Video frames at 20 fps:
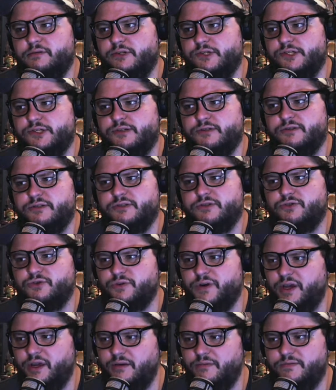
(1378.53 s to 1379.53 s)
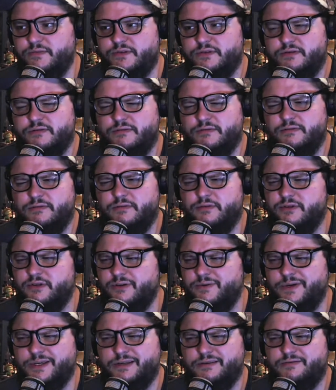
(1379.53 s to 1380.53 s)
just streams,
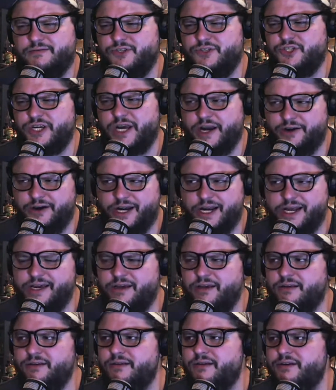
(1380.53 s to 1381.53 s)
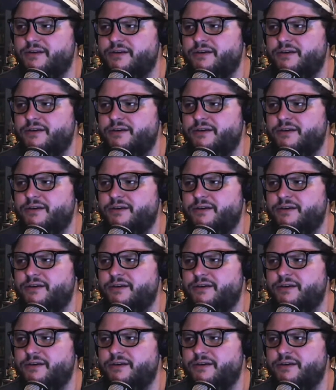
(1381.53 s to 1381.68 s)
doing charity